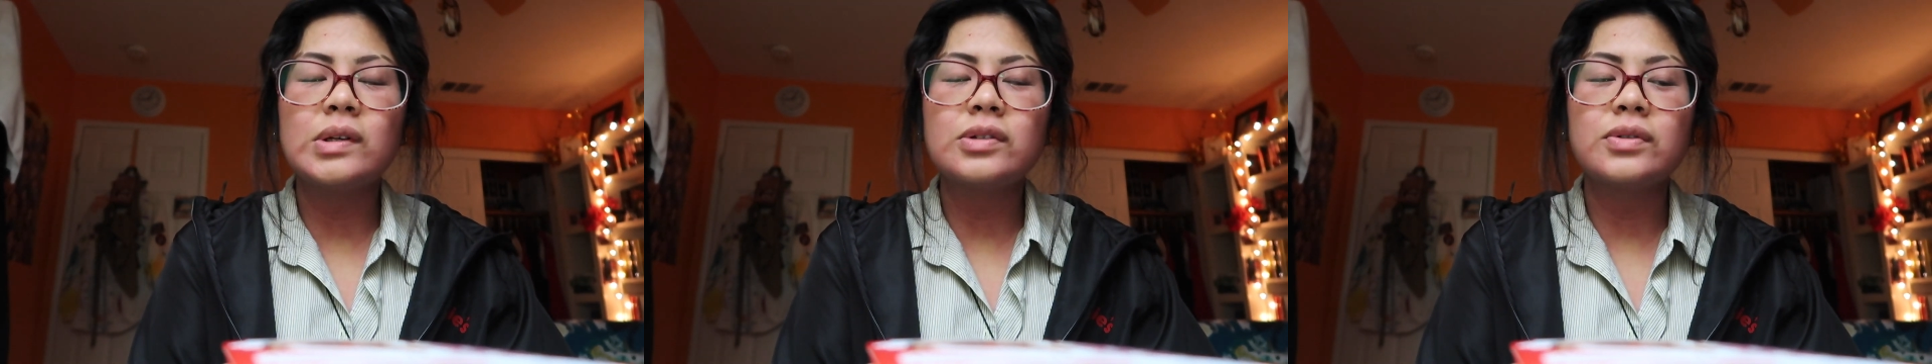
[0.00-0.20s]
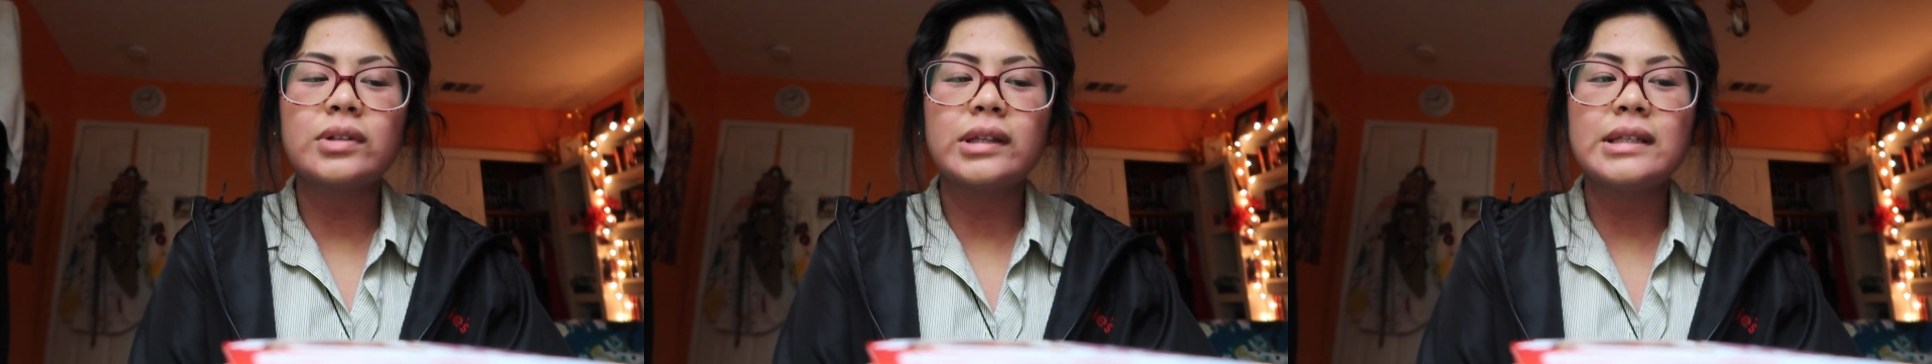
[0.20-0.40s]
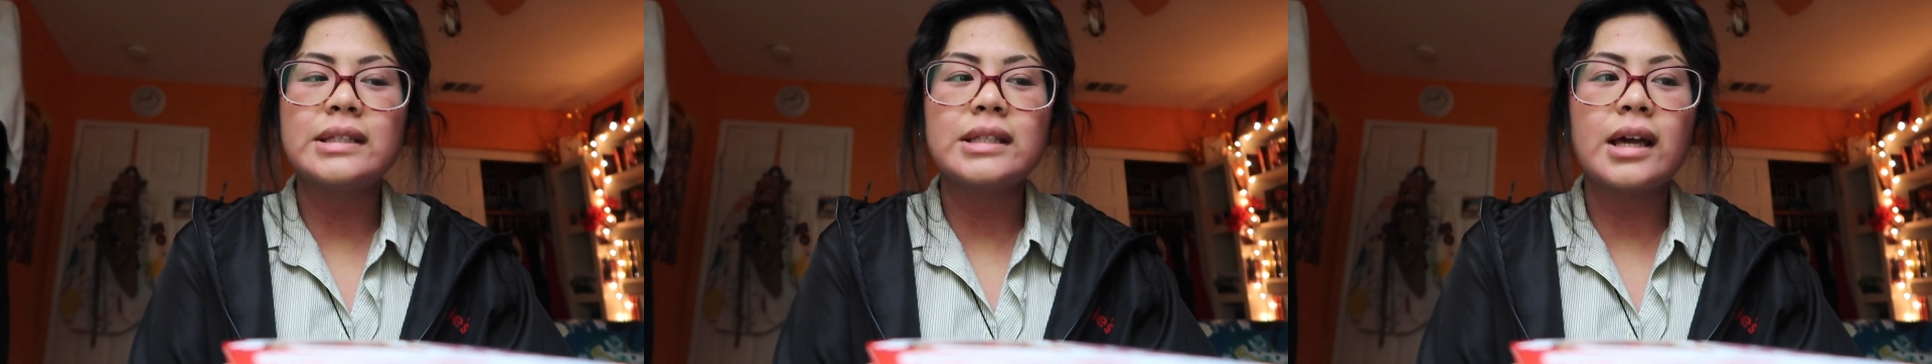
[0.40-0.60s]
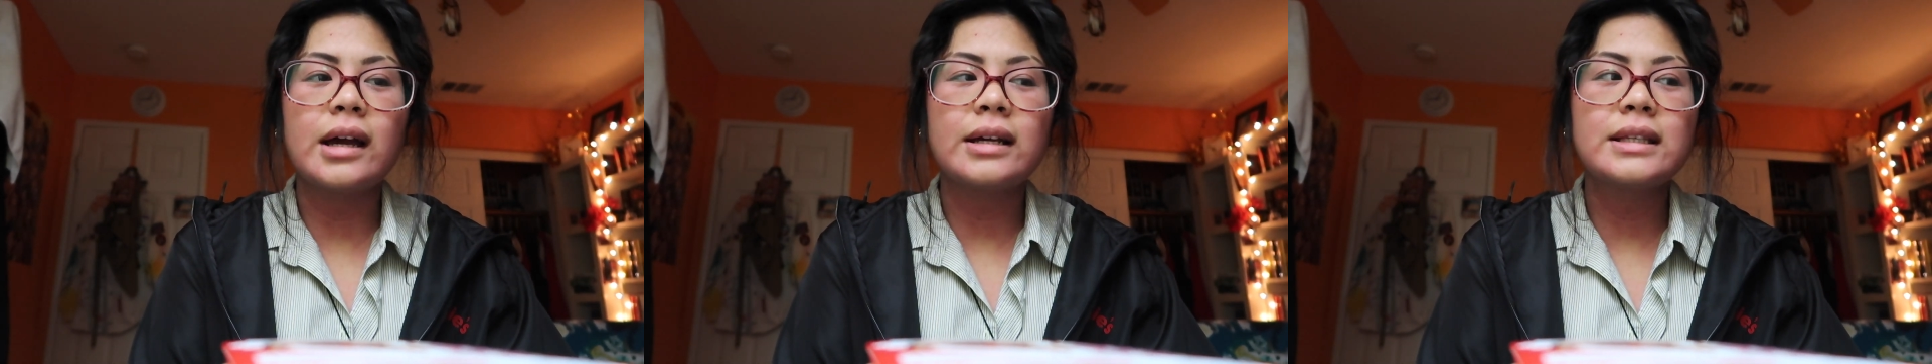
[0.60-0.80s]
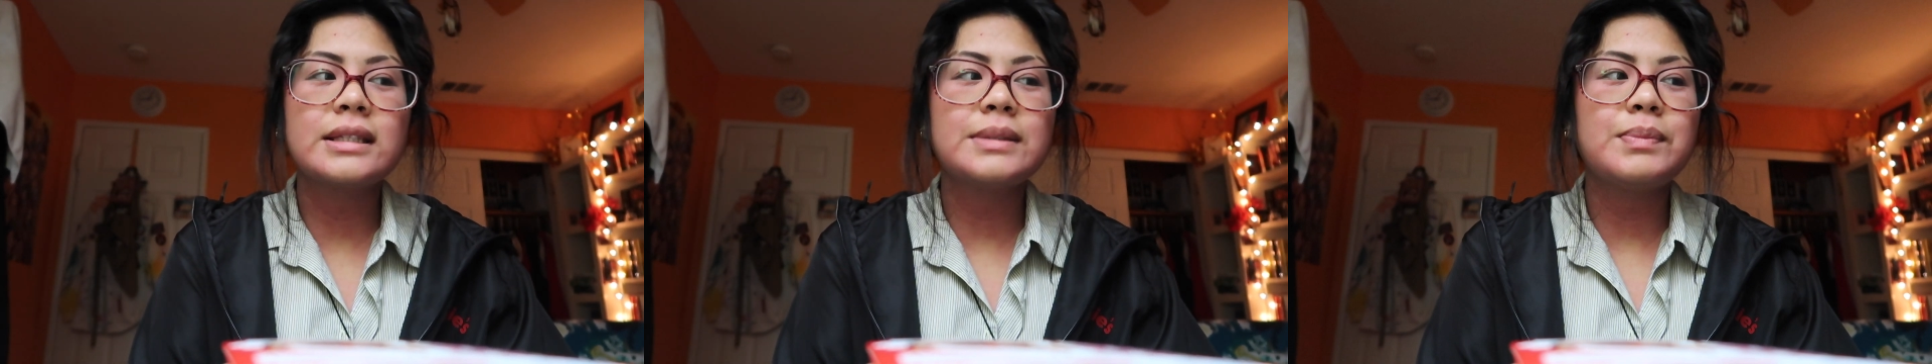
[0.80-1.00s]
which really
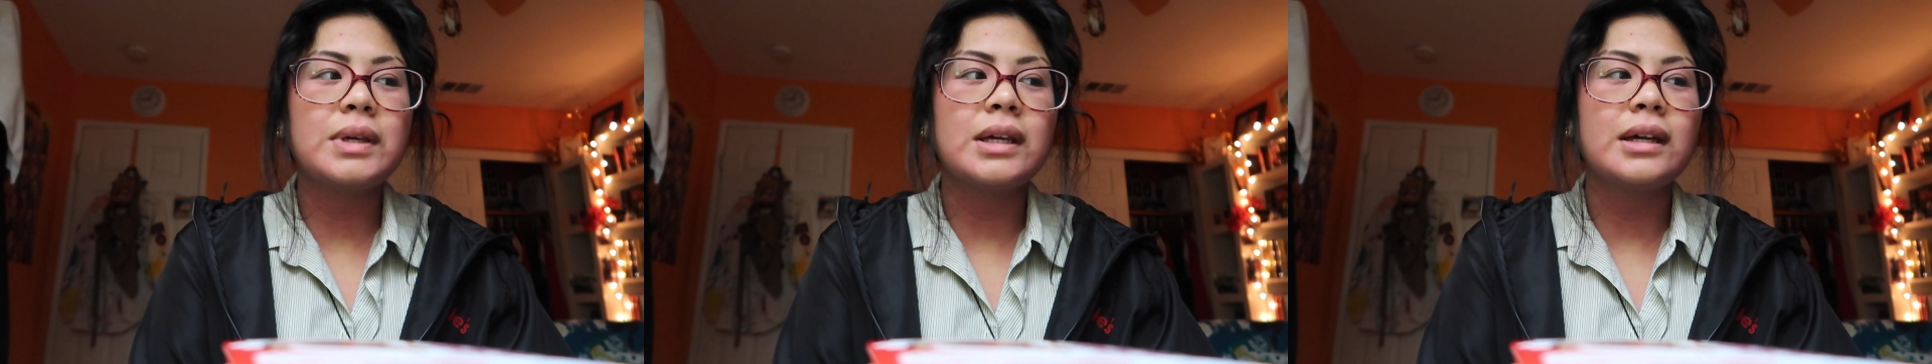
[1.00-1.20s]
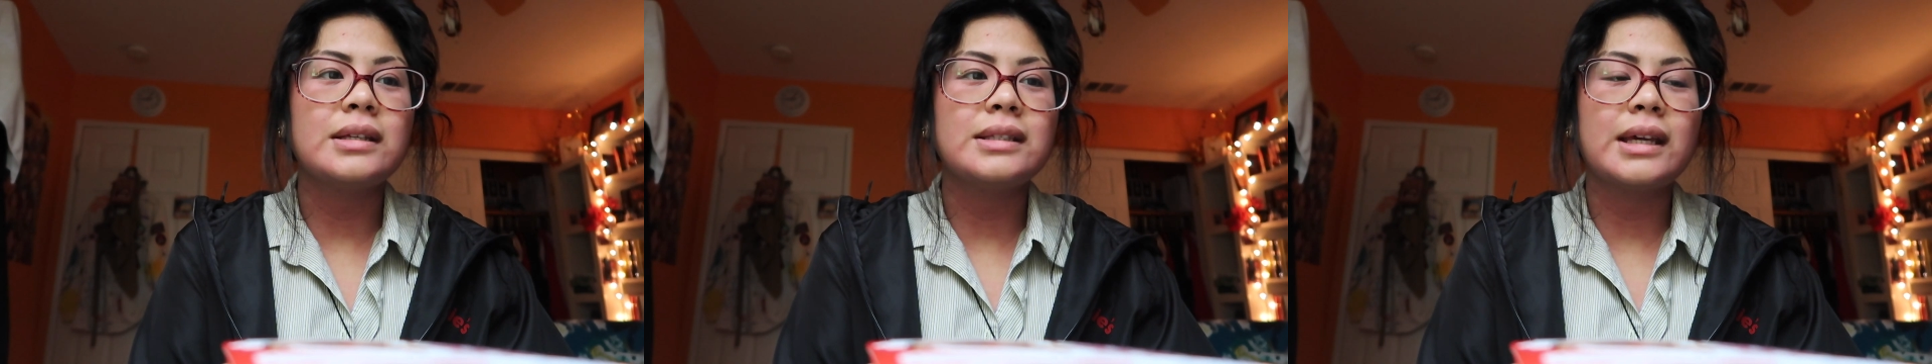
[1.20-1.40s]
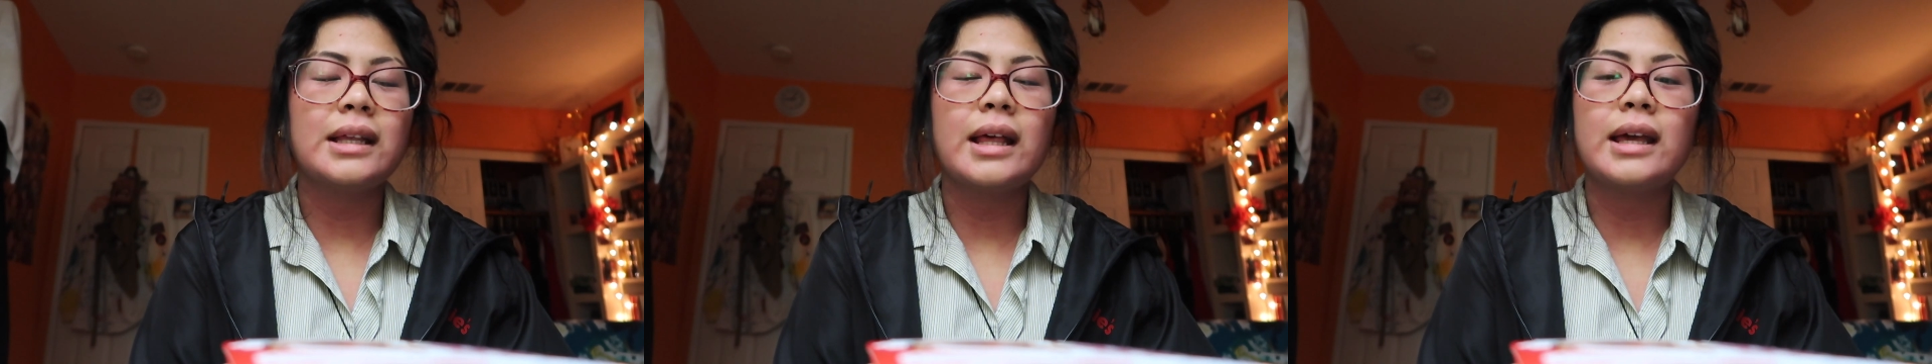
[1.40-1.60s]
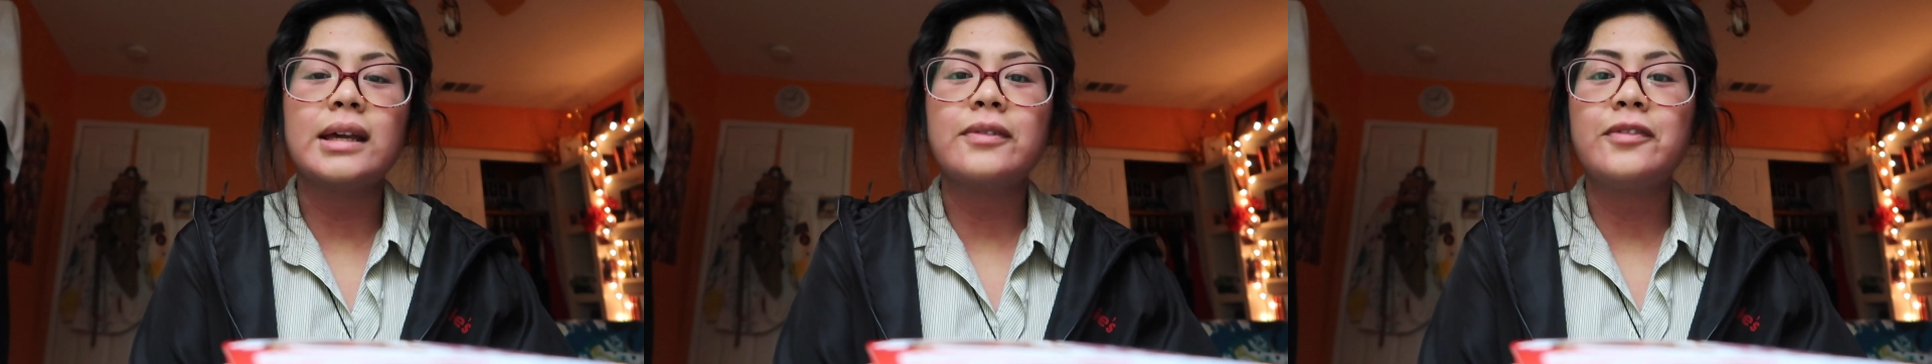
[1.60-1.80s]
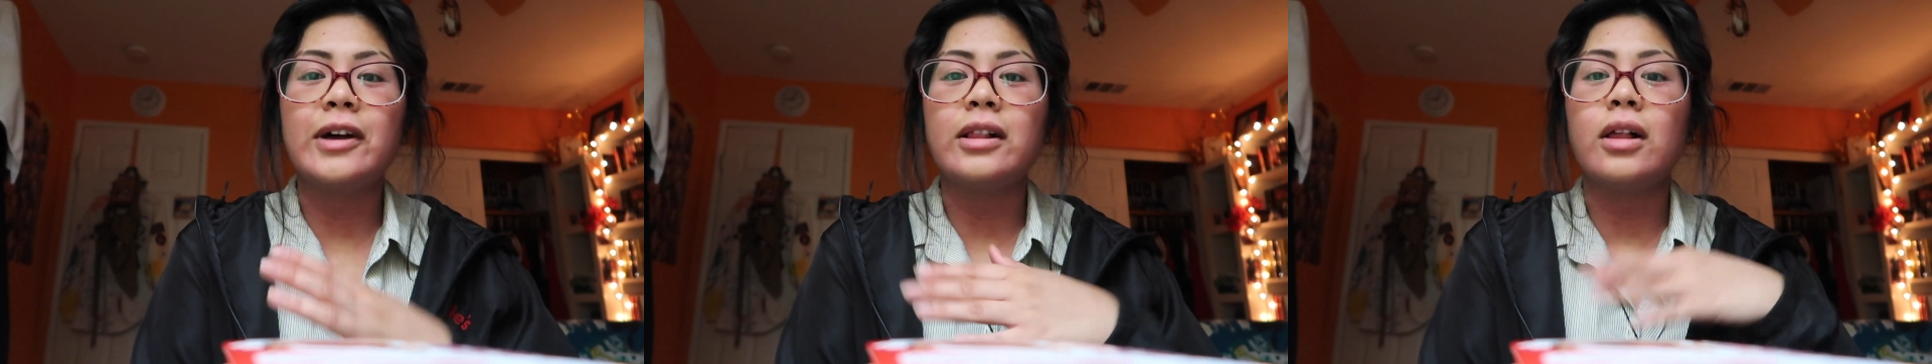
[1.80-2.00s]
sucks because I
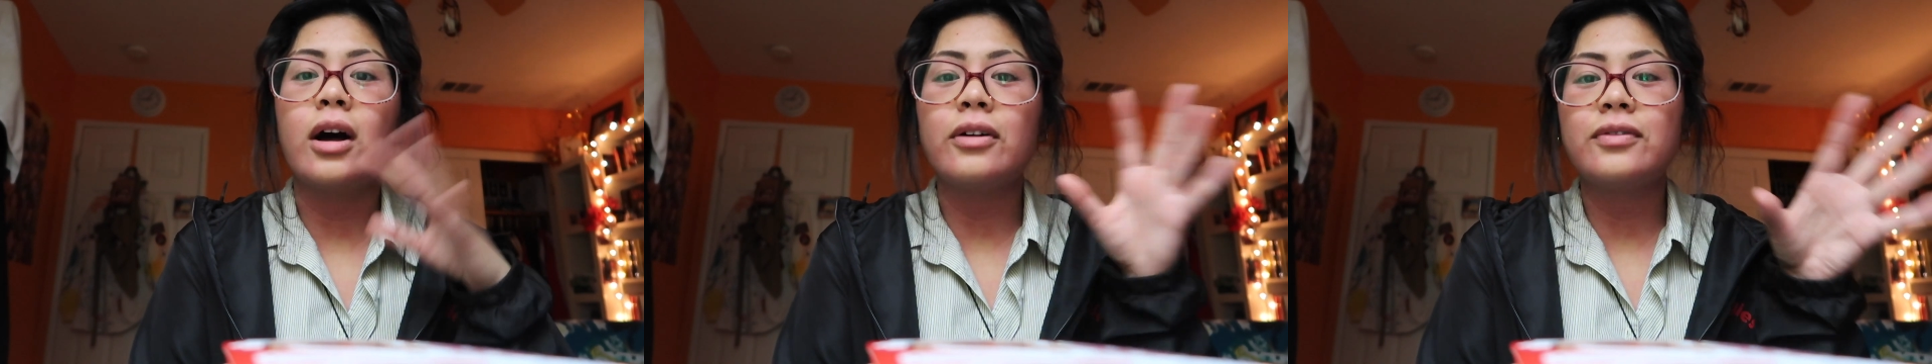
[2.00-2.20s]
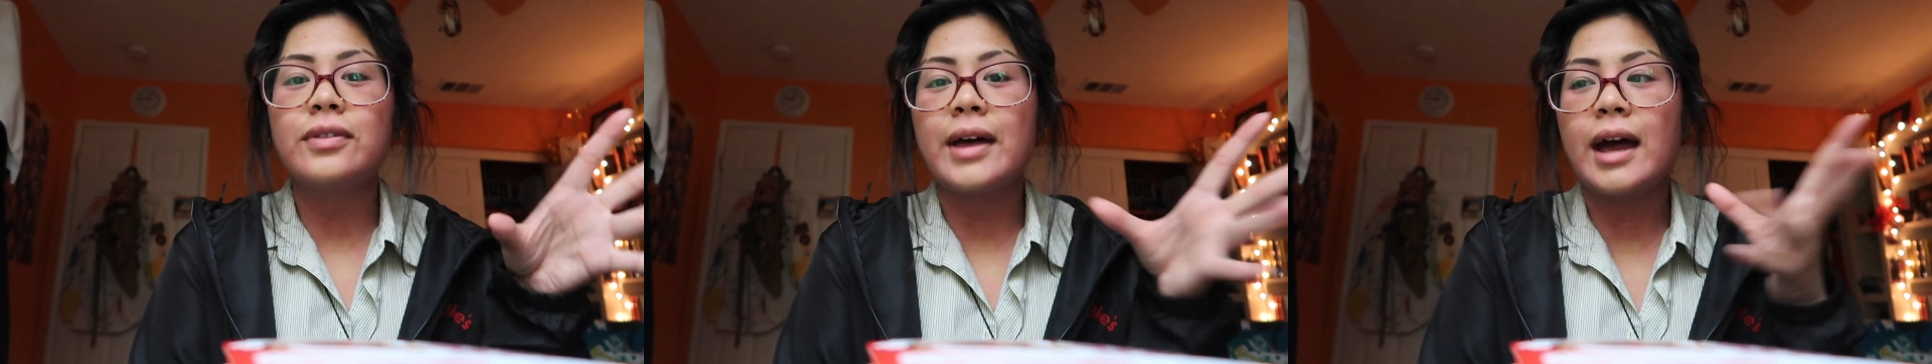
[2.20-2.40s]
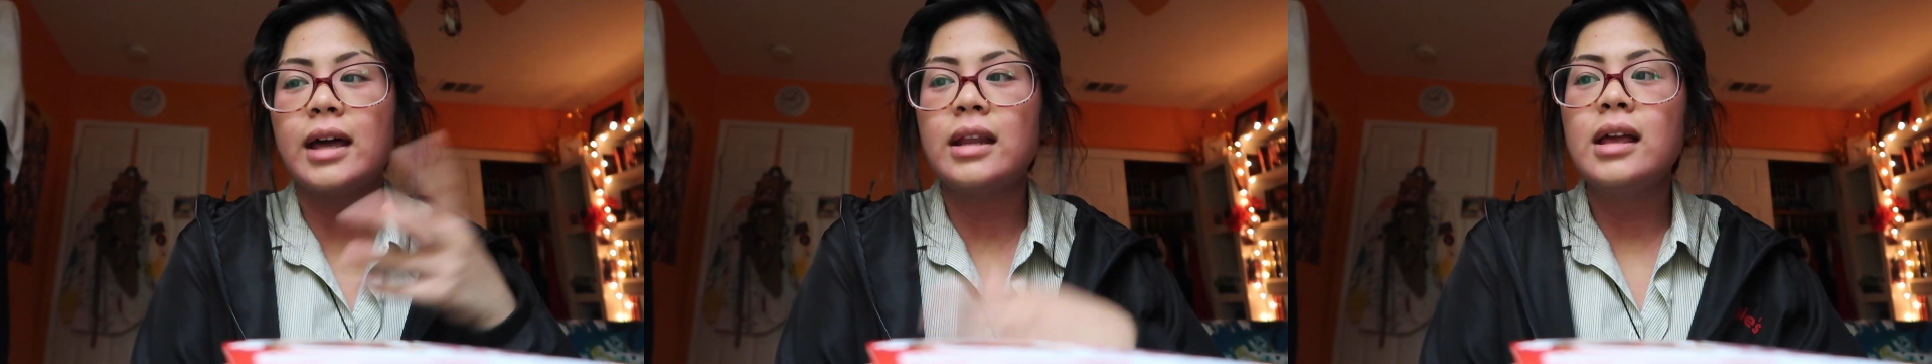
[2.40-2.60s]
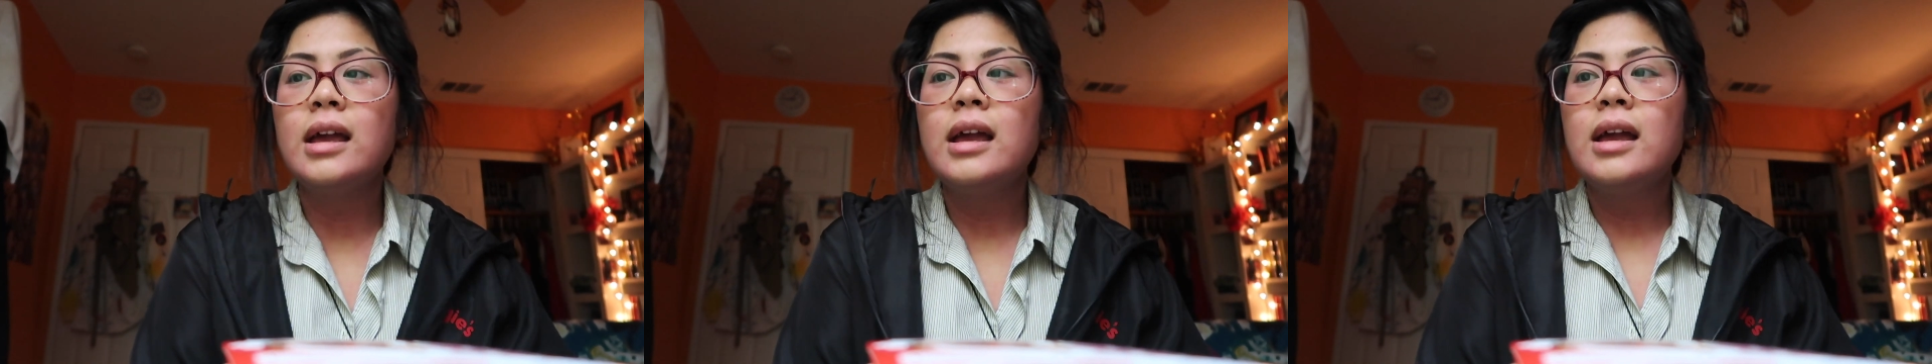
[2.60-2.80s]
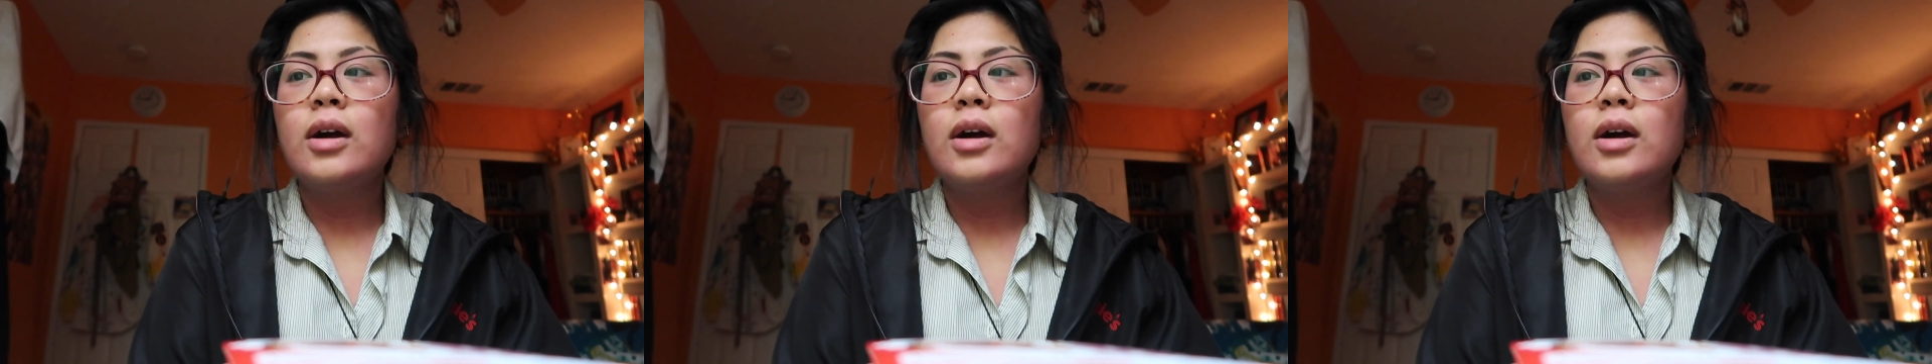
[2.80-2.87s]
like fell off that